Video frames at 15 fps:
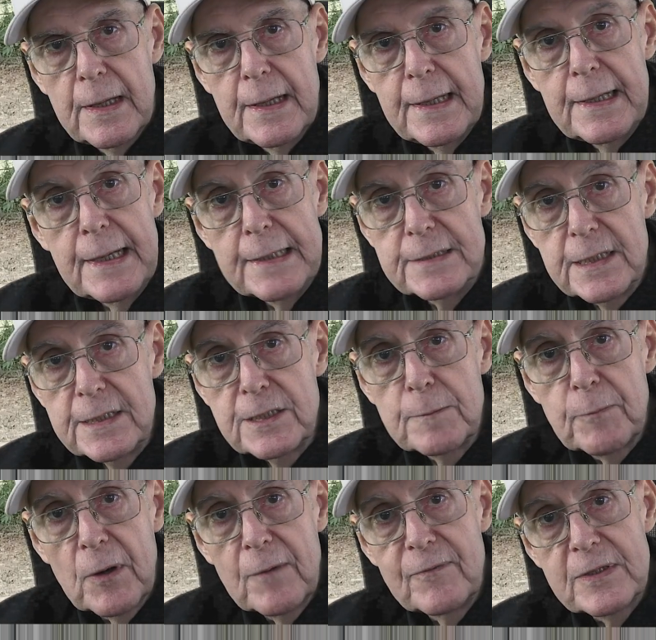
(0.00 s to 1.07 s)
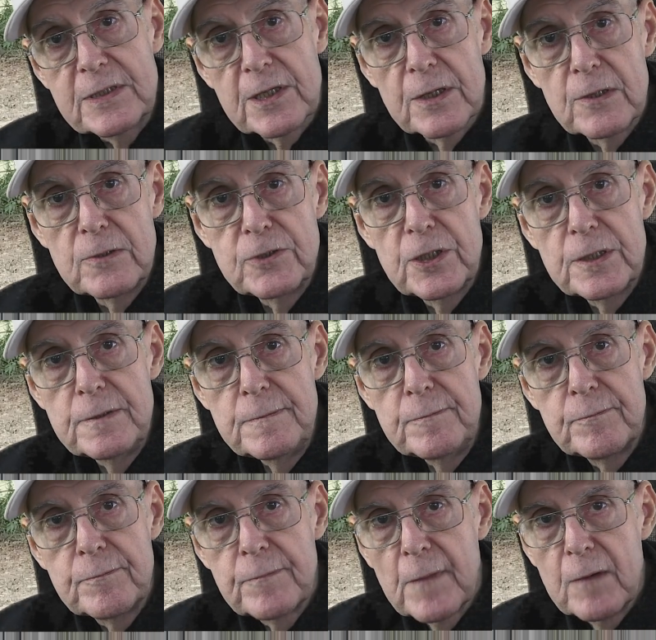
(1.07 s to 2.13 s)
Is this the perfect solution?
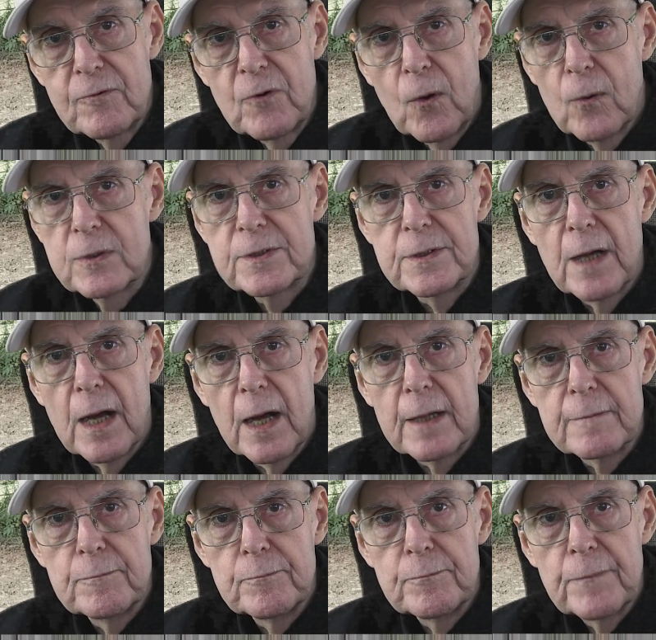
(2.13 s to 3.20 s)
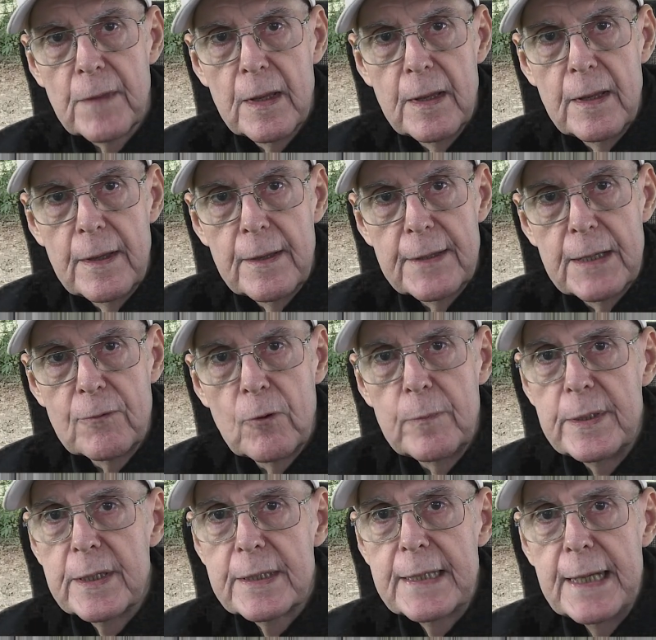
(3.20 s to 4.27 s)
Of course not. There will
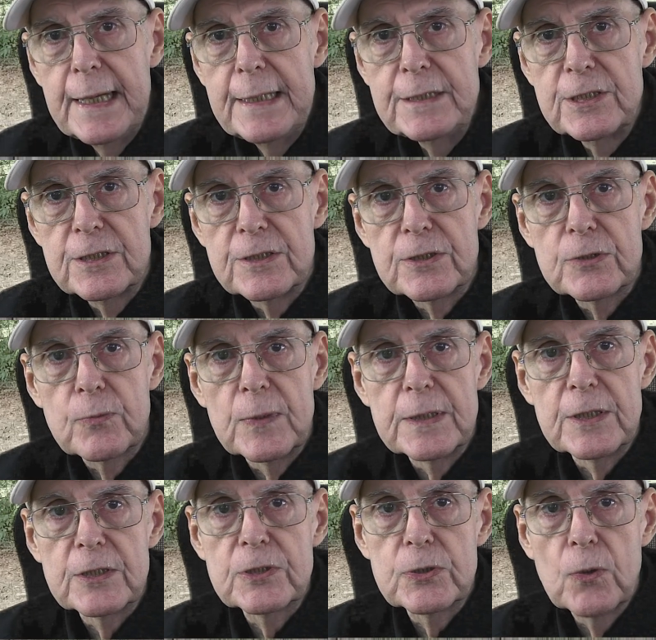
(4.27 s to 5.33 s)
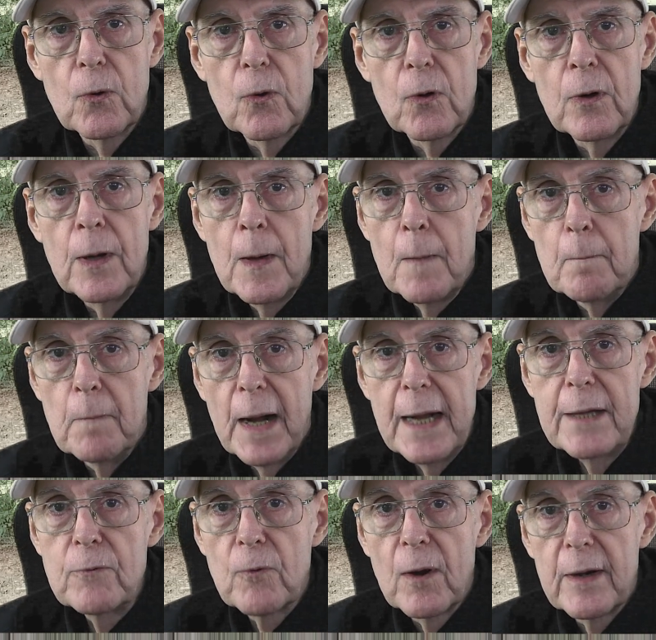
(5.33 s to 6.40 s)
be occasions when the store
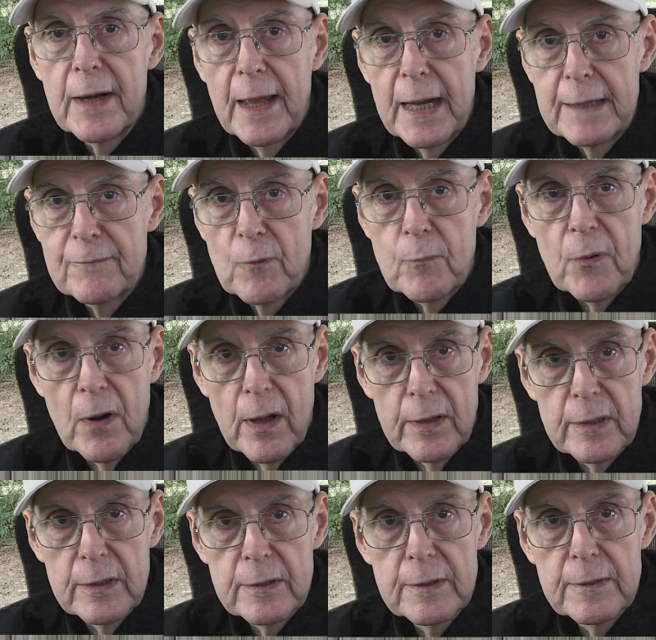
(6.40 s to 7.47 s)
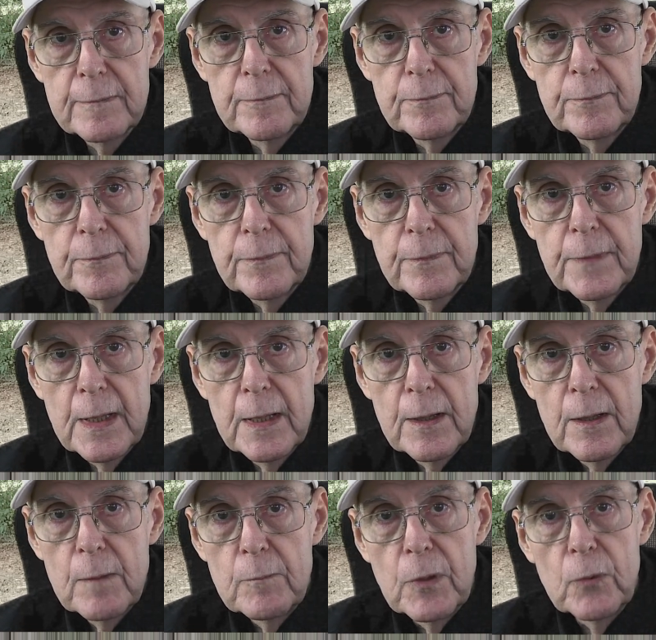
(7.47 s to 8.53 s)
might run out of a product,
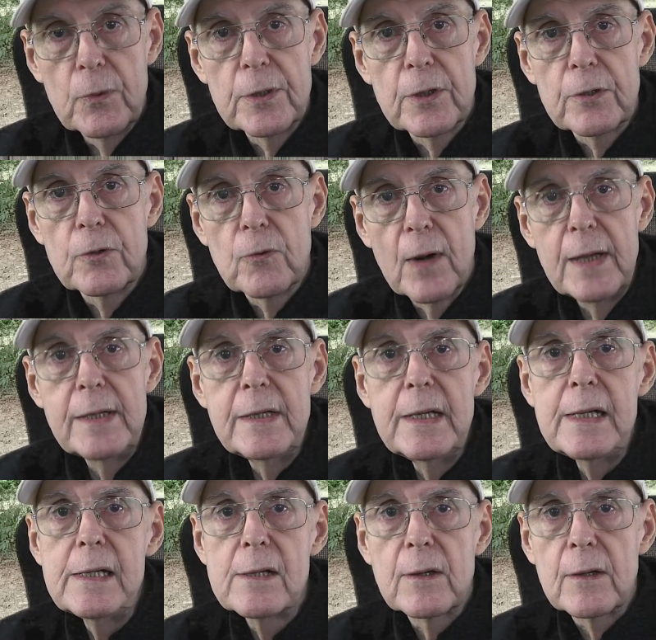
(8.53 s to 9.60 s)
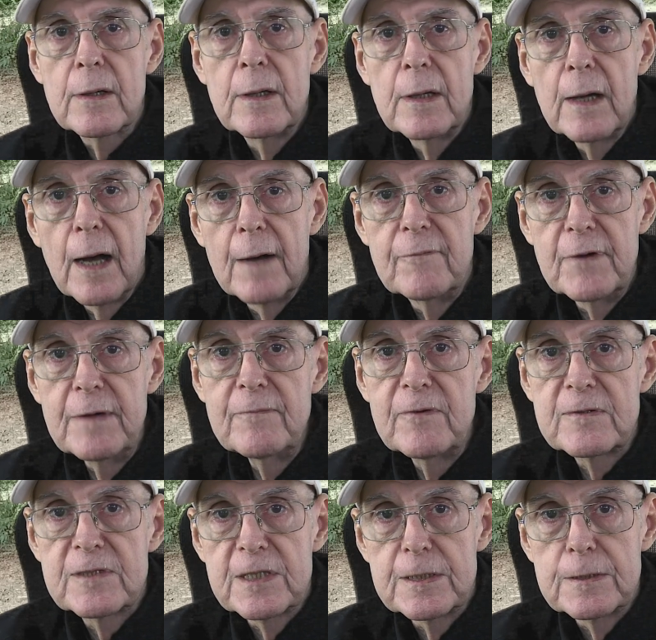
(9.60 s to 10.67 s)
but with a great deal of
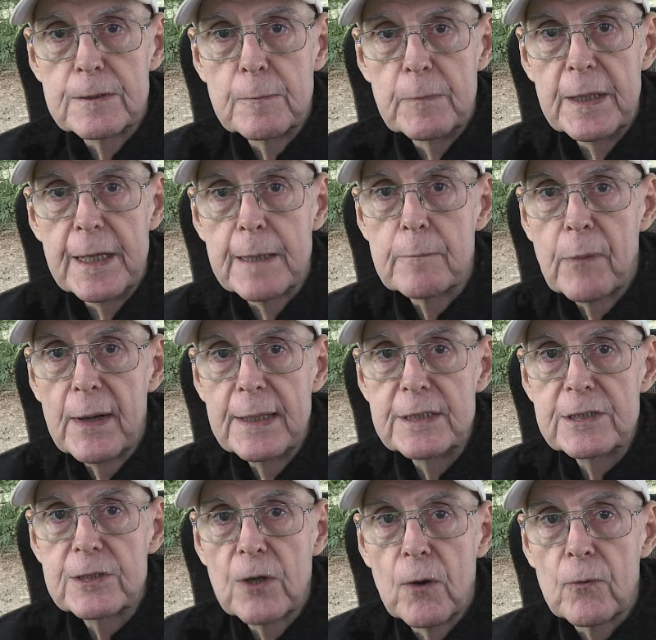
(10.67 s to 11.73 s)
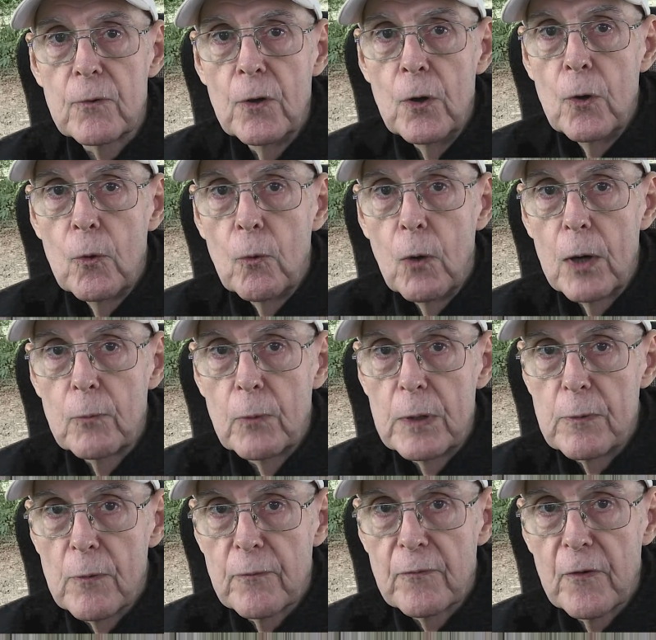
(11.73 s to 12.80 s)
emphasis being placed on what we
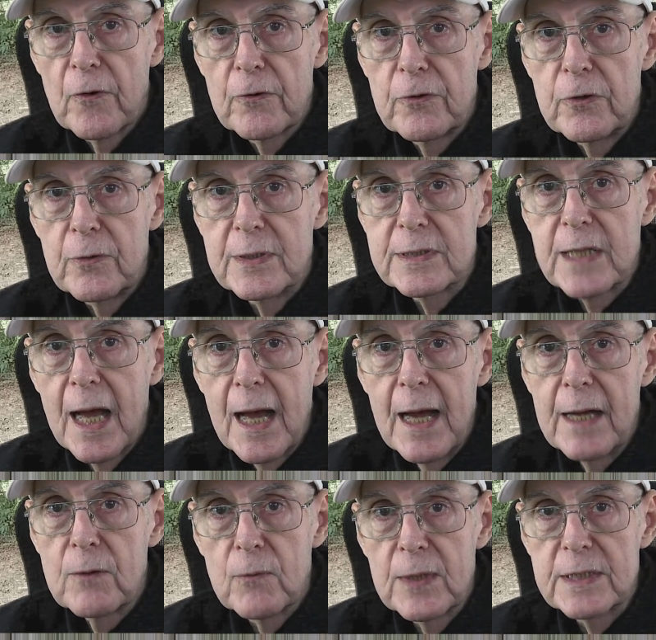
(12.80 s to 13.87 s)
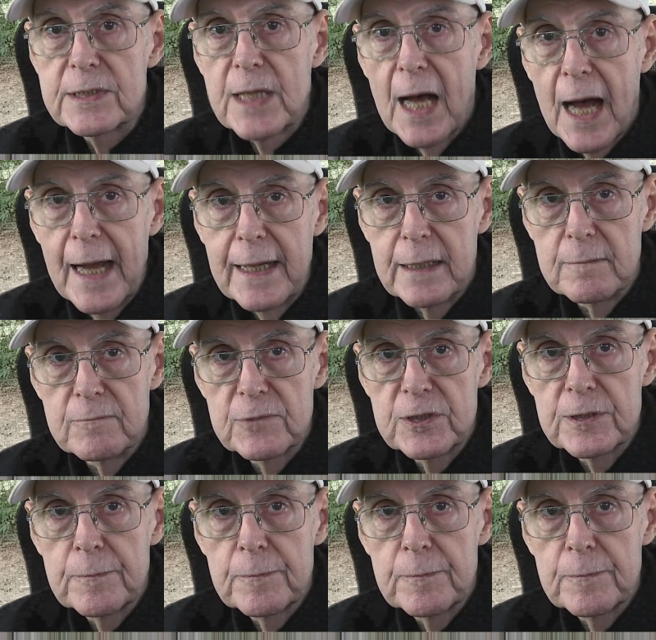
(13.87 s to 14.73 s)
refer to as high-risk items,